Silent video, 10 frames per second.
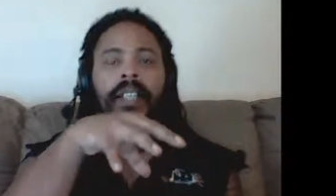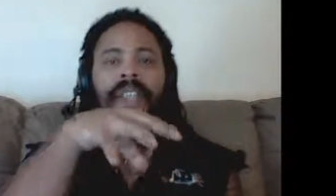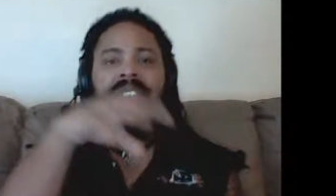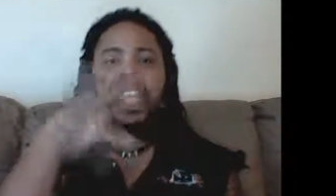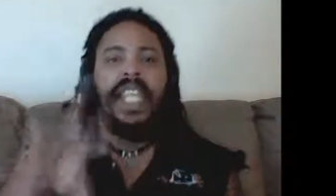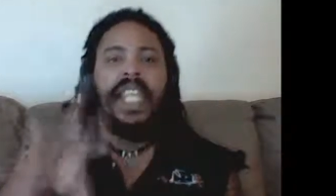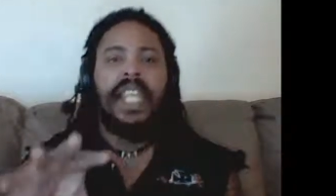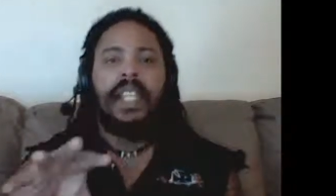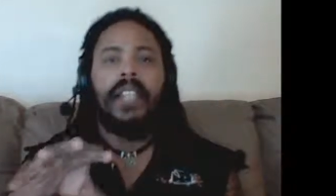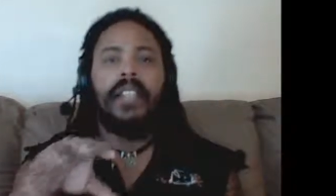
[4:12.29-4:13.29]
thing,
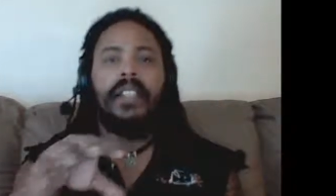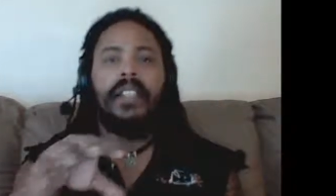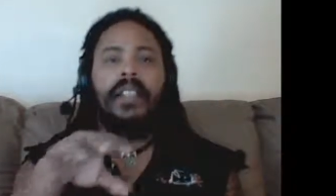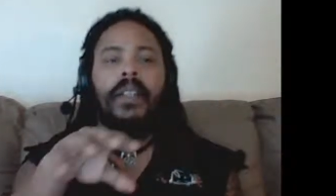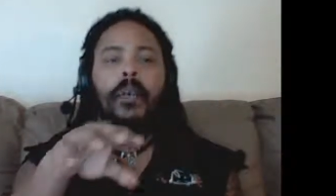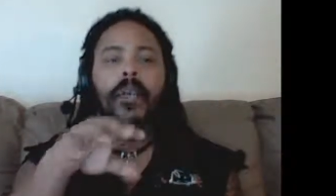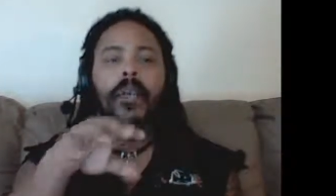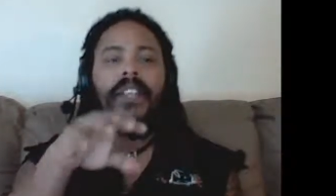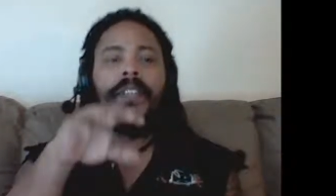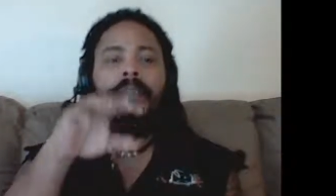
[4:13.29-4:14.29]
whether
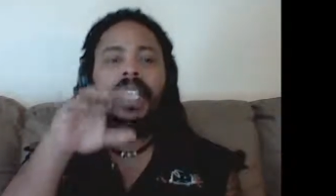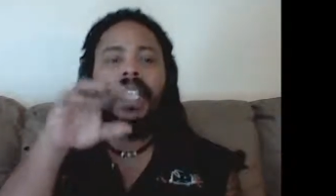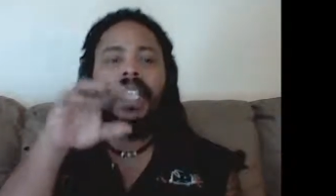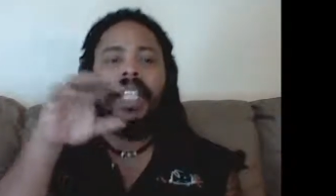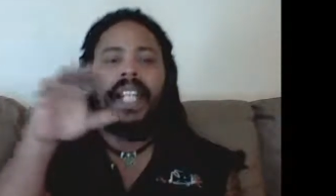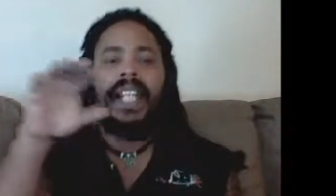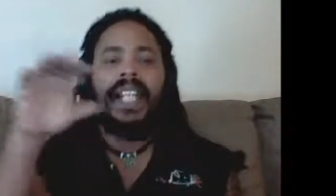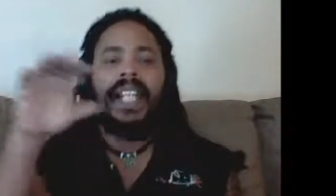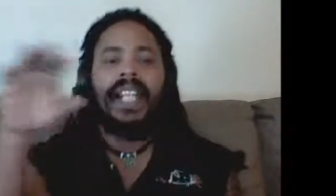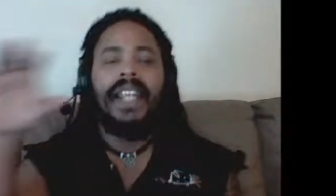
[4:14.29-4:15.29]
it be
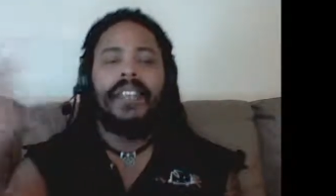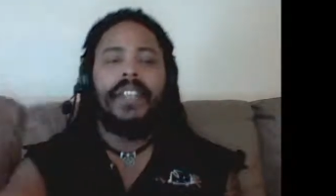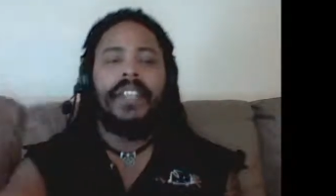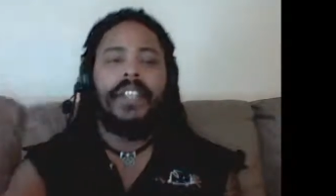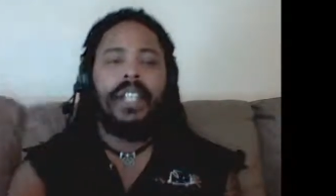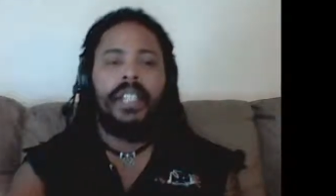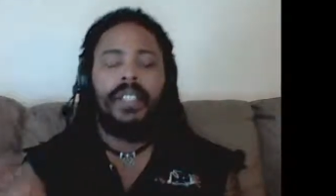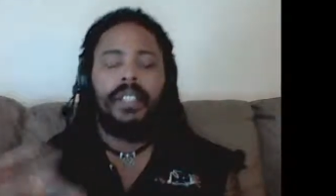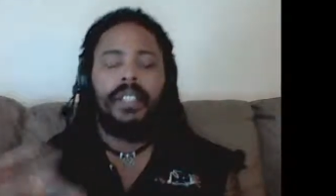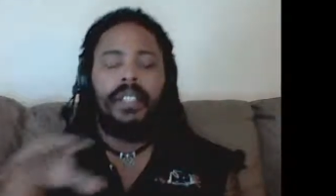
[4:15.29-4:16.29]
etheric
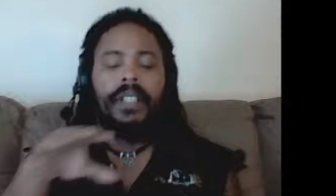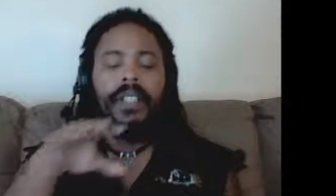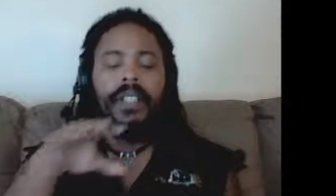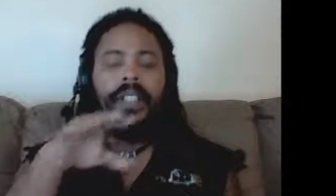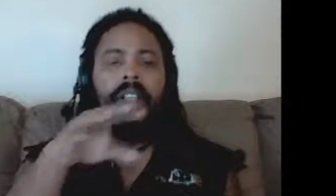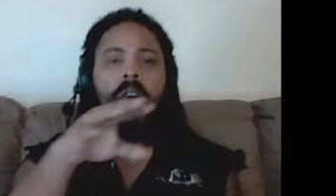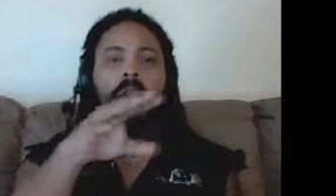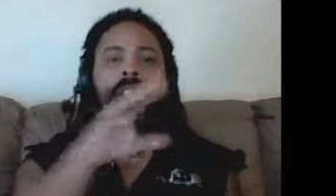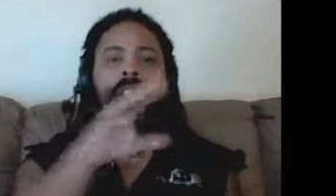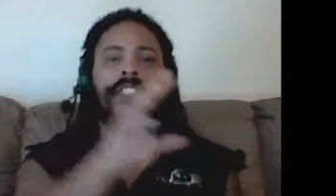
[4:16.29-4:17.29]
or
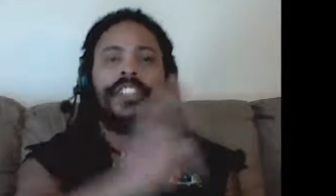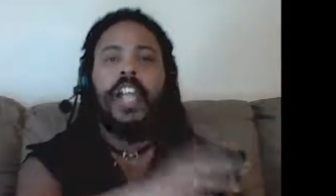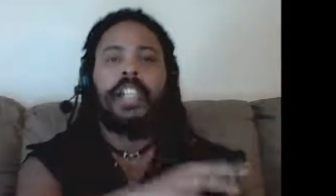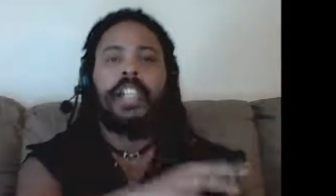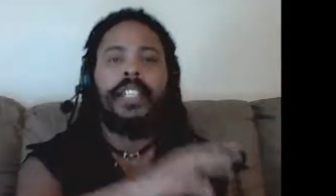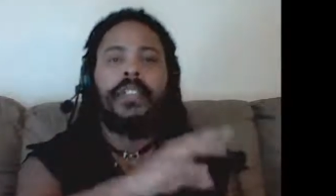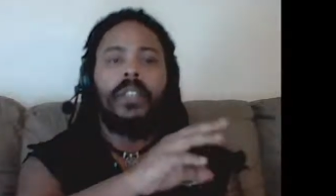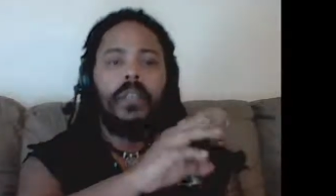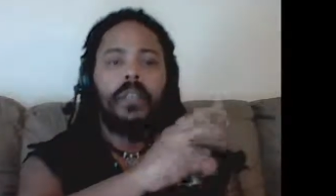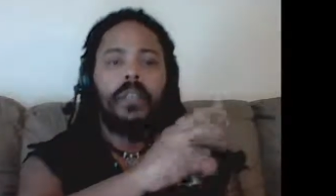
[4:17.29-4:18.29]
solid
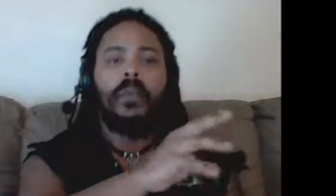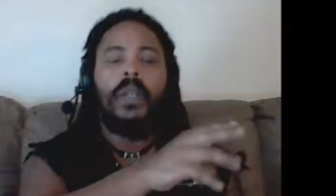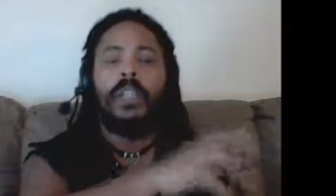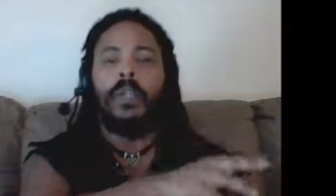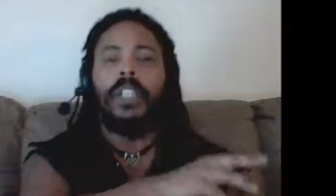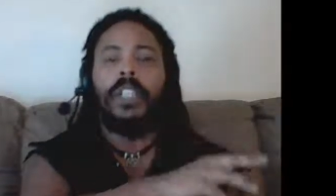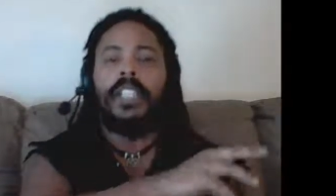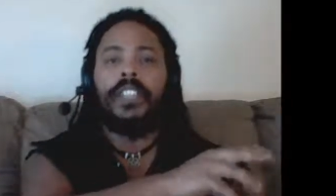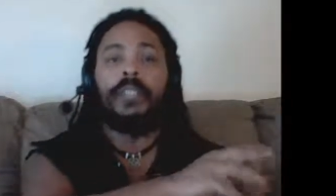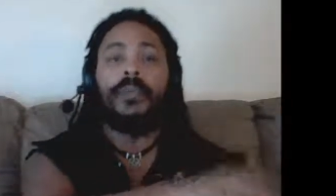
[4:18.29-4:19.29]
or what we would consider
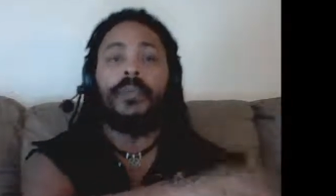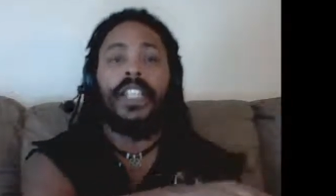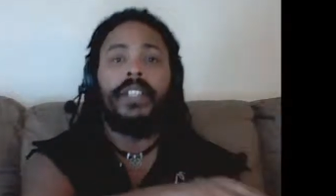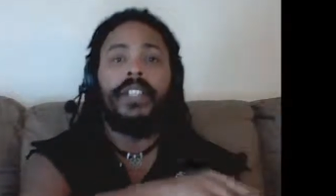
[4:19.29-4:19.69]
real.